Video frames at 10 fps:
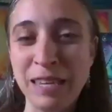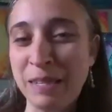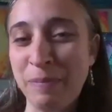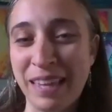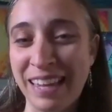
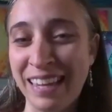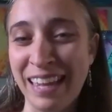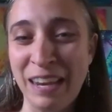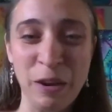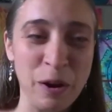something
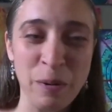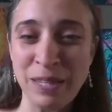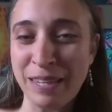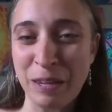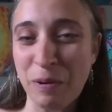in your own.
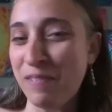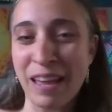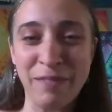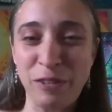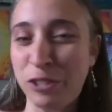You don't even
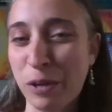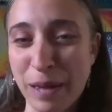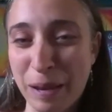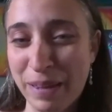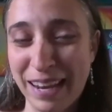have to show
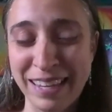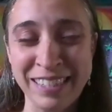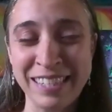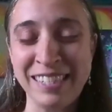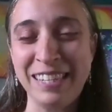anybody.
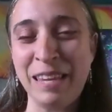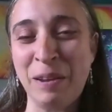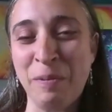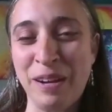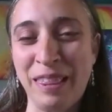Just
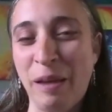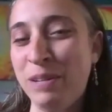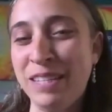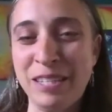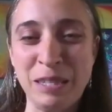we're allowed
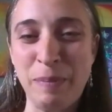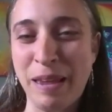to just make